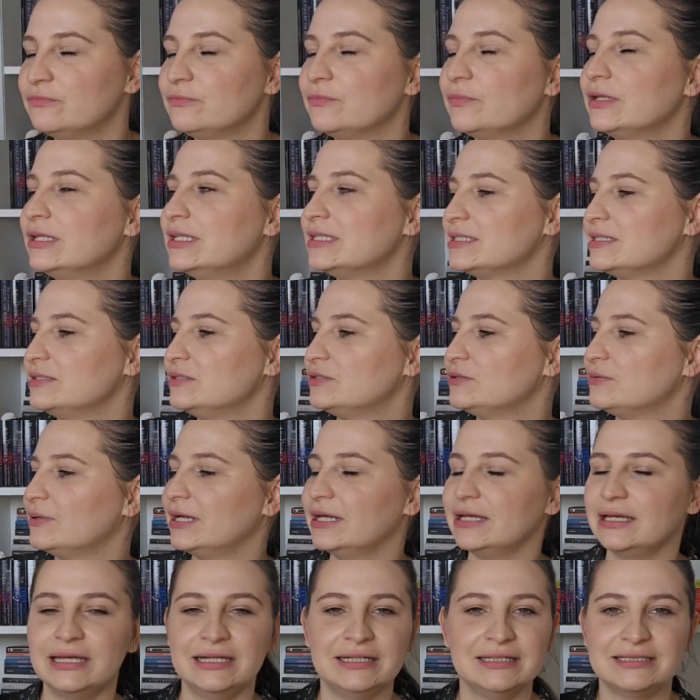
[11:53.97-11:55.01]
listened to it
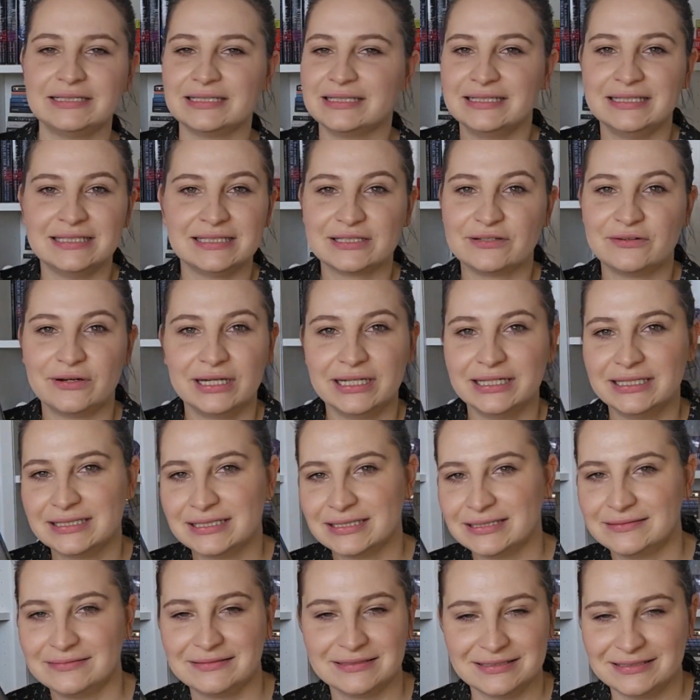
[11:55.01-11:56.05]
and it's great. It's
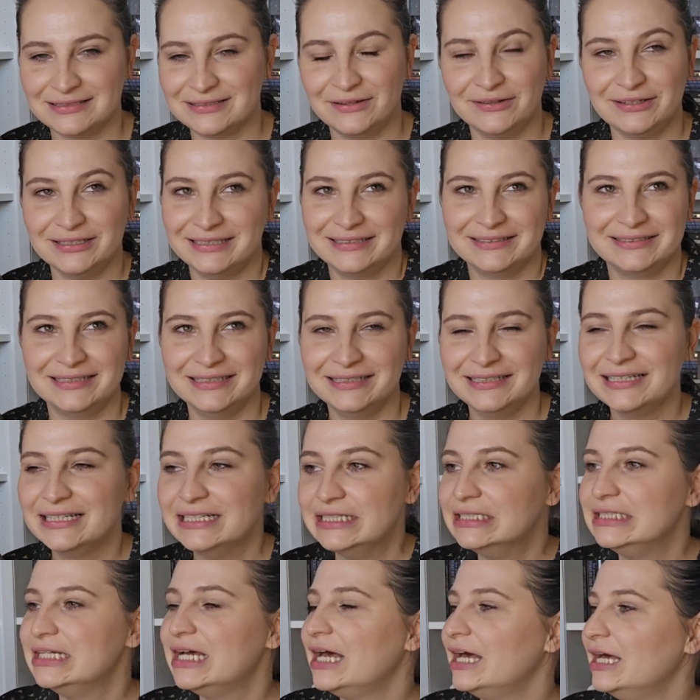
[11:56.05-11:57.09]
just Dolly in
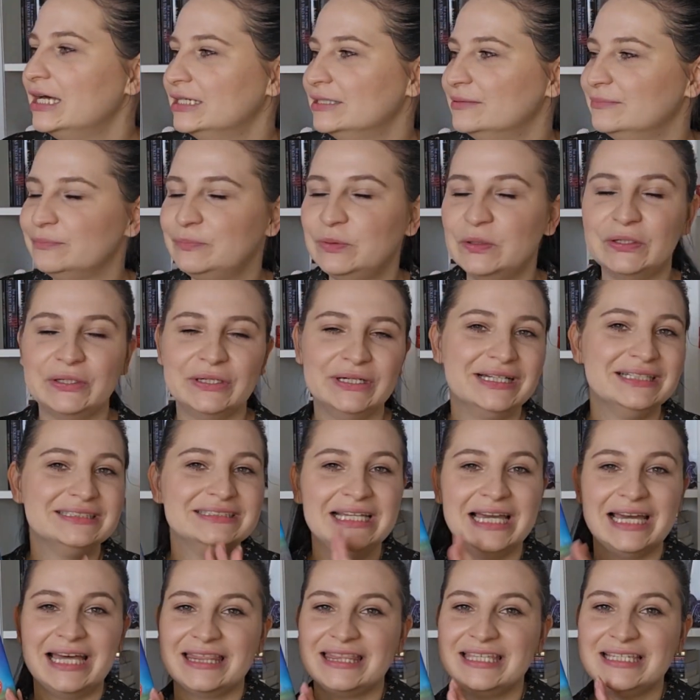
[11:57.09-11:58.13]
it. But
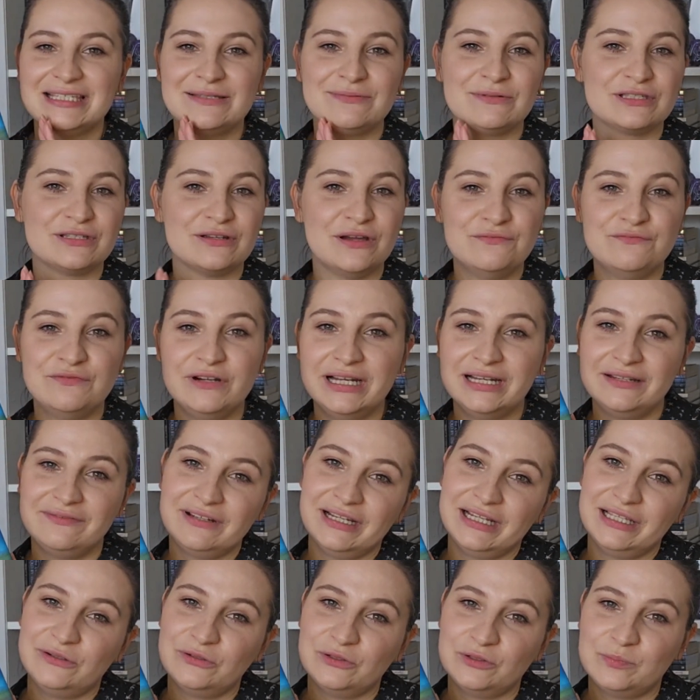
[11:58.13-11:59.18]
yeah, this was a really, really
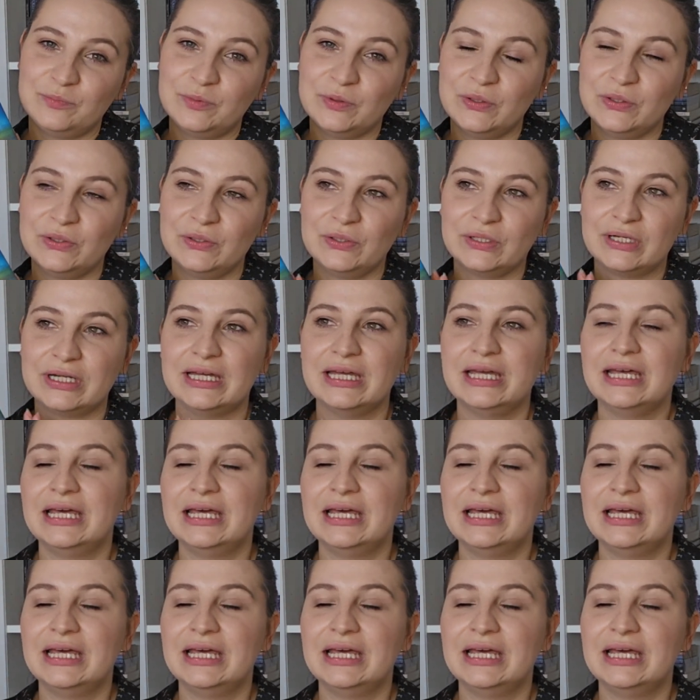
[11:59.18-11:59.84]
good book.